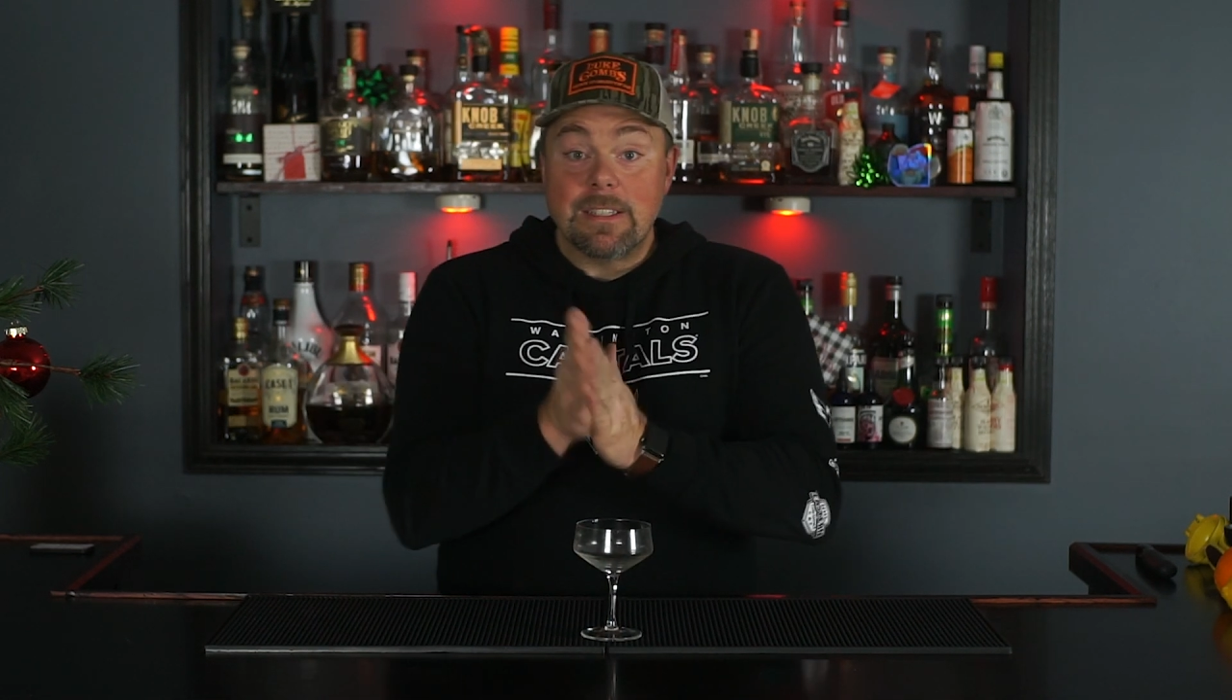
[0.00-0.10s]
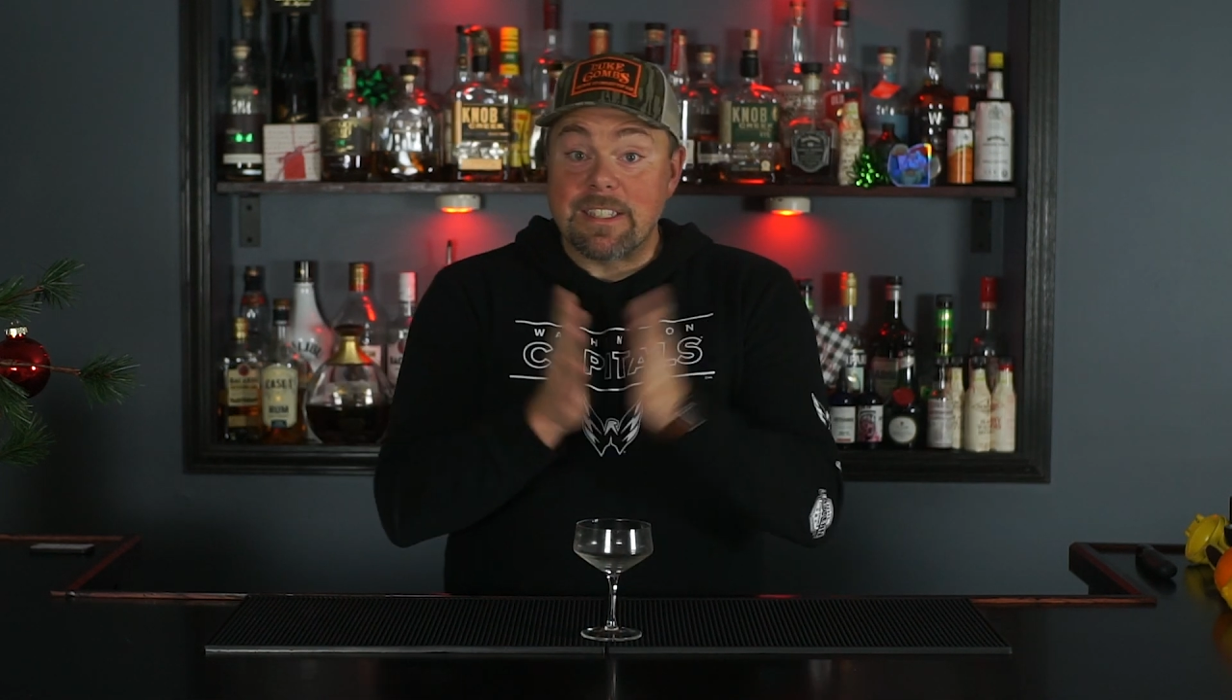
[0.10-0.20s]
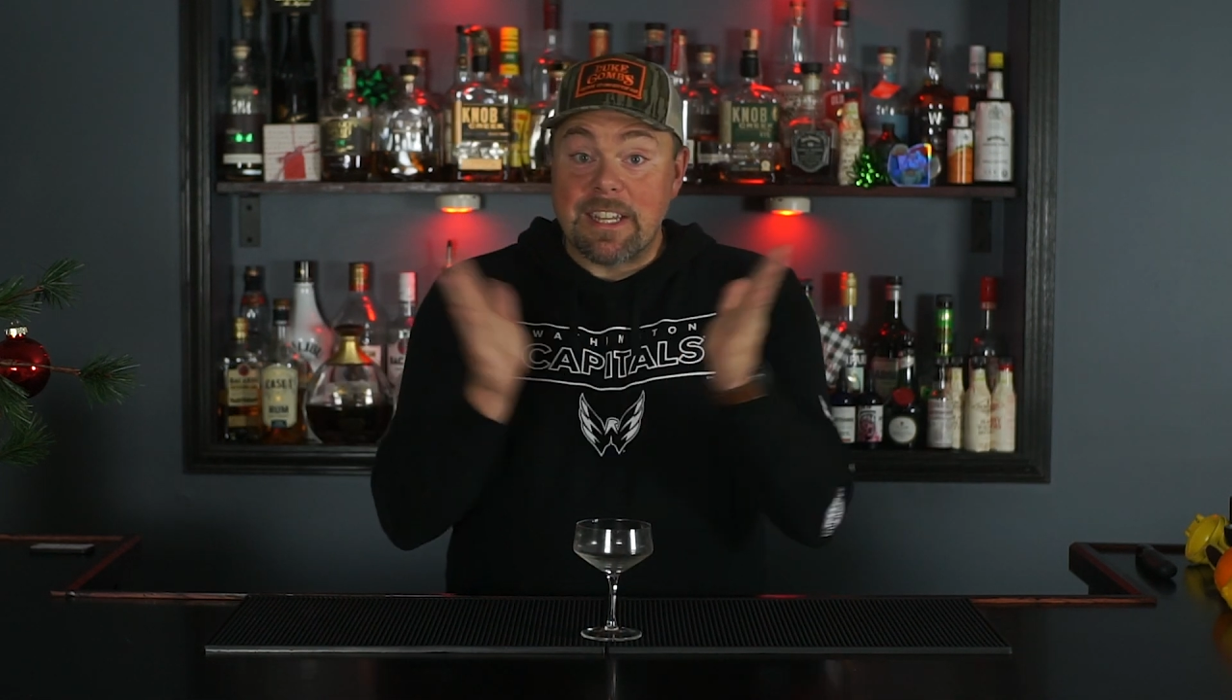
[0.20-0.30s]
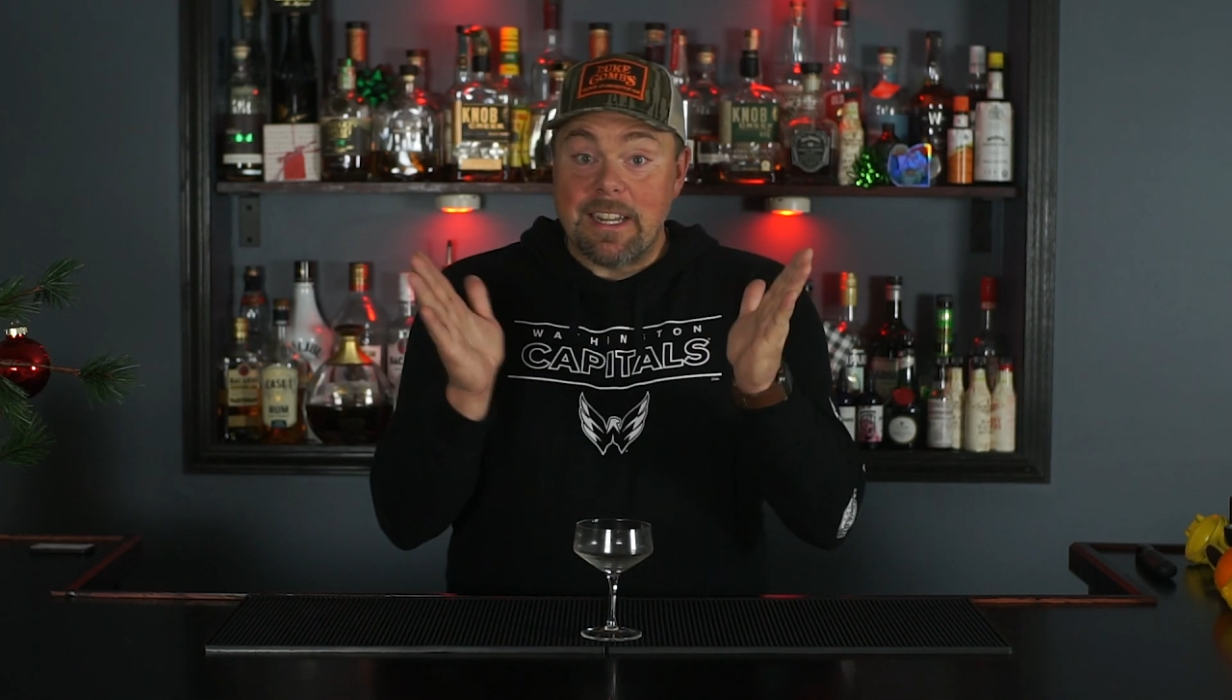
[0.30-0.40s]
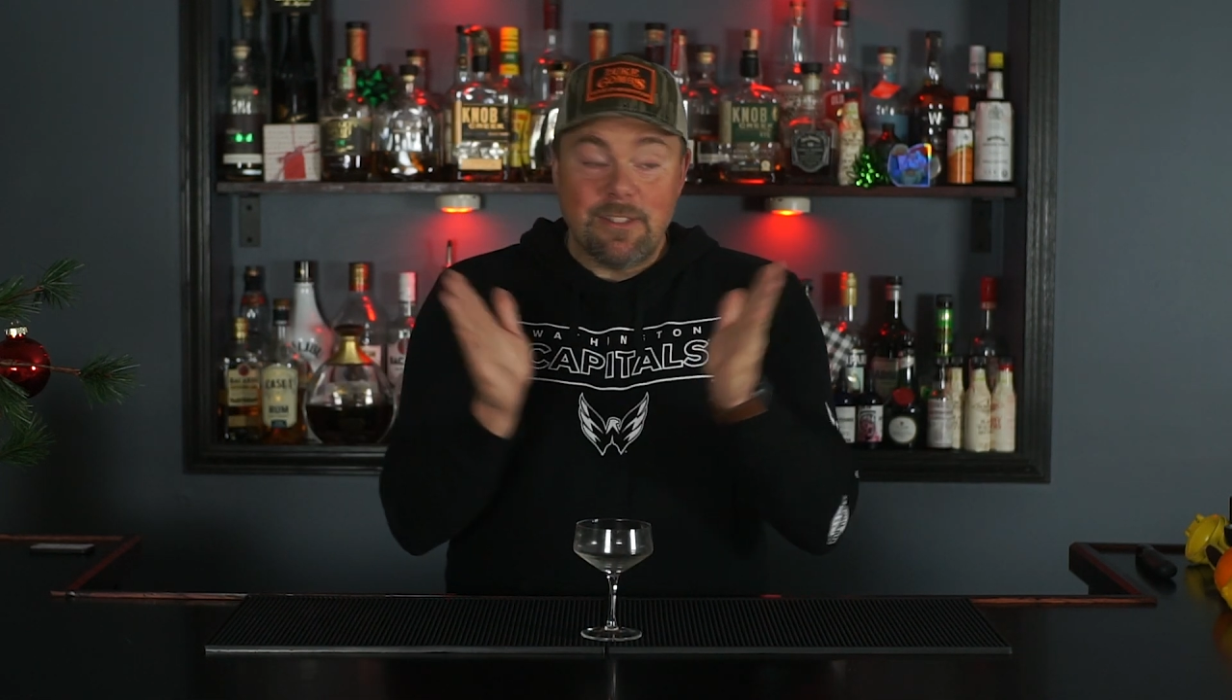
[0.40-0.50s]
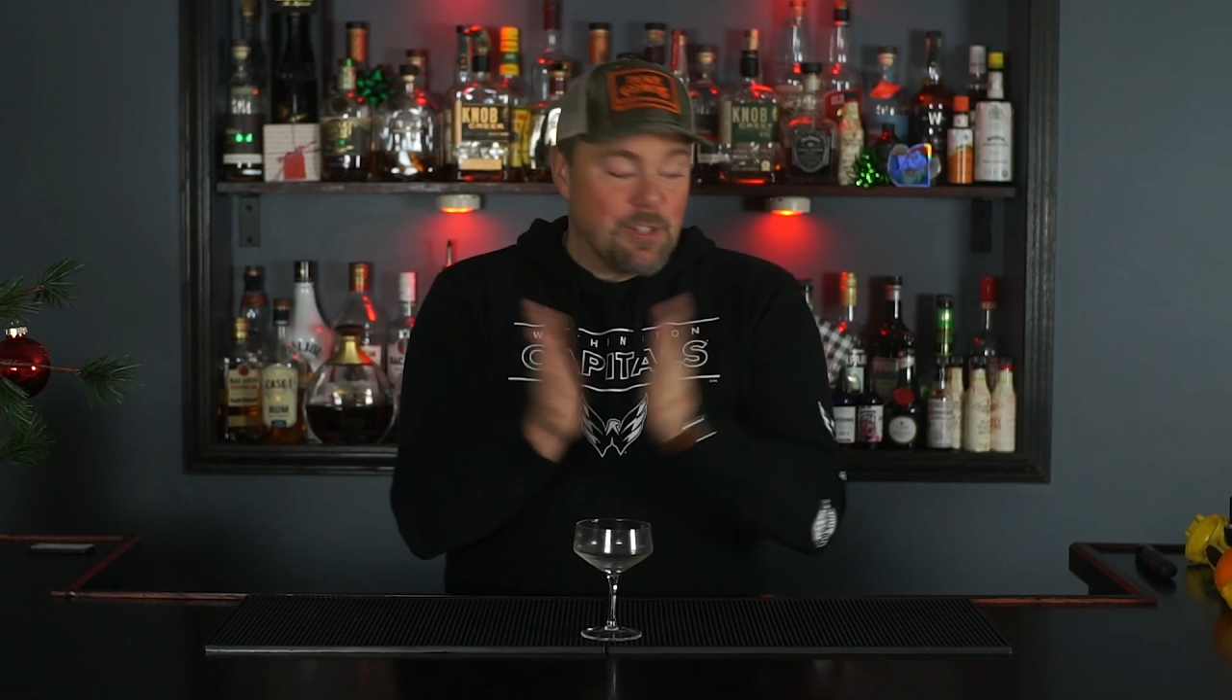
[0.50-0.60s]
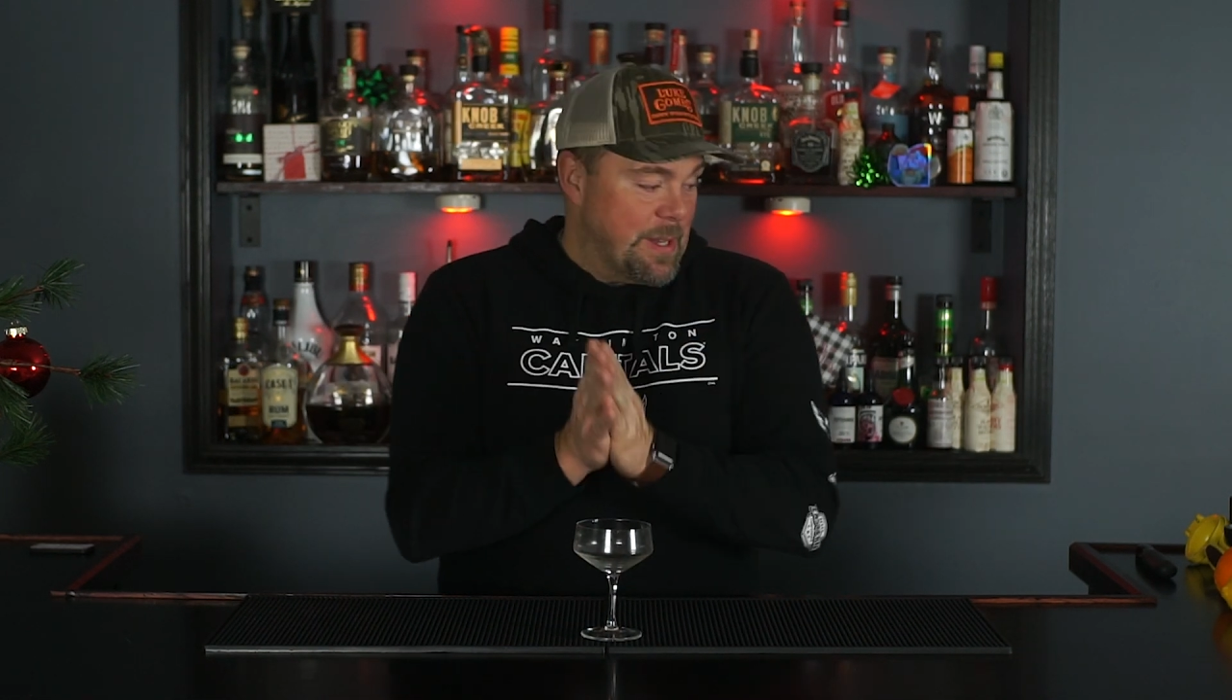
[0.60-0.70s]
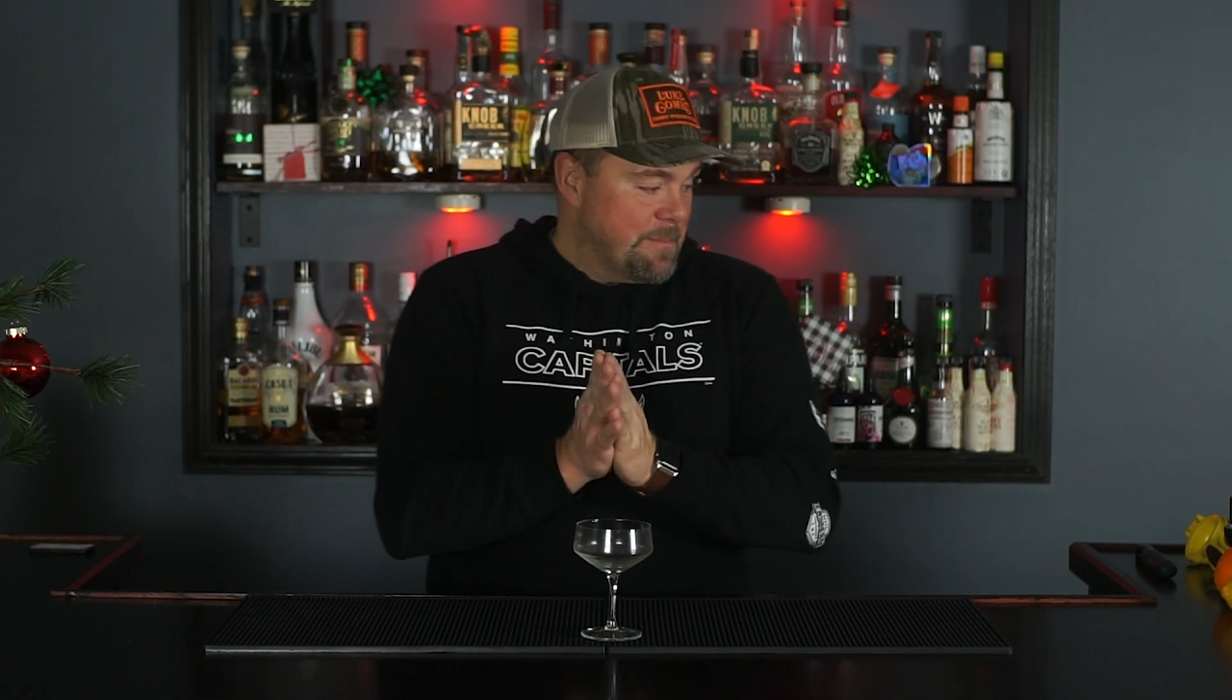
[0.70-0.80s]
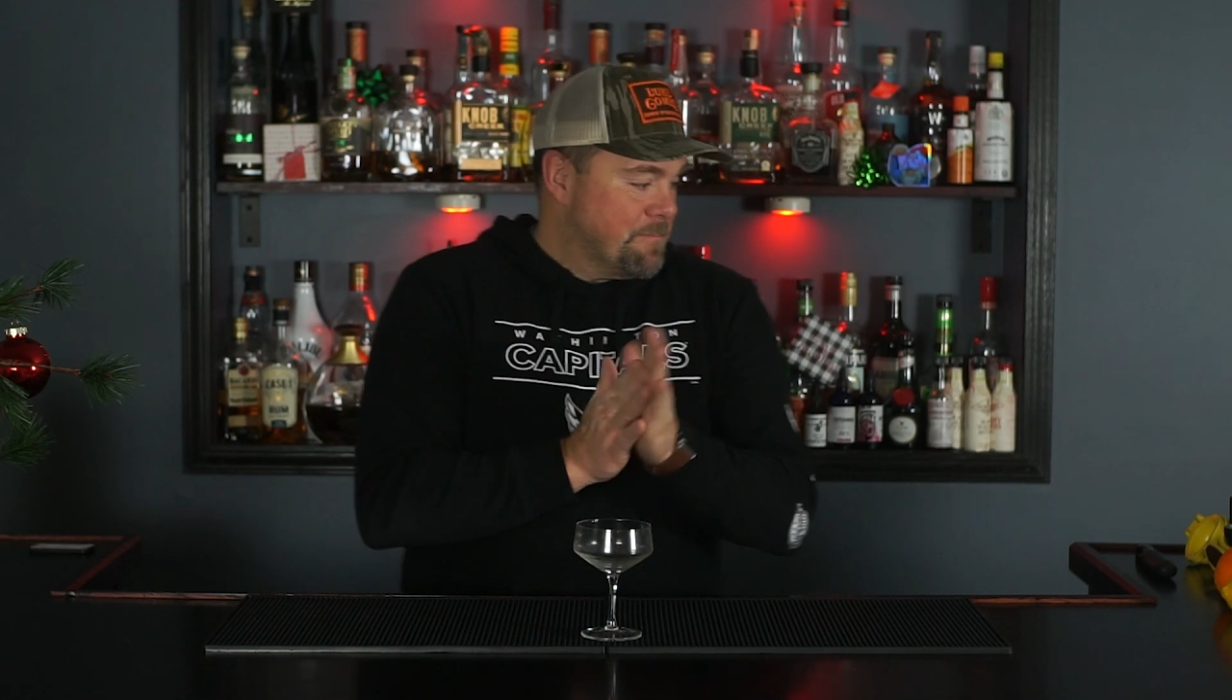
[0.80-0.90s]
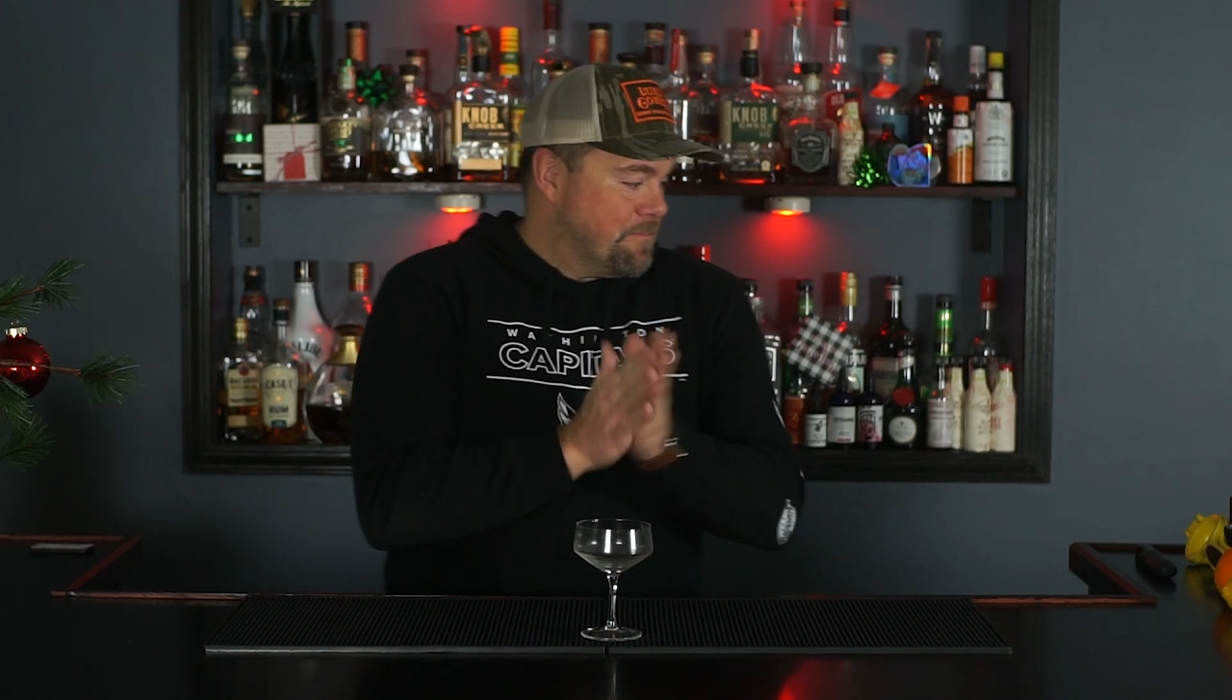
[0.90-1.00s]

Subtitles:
Let's get into it.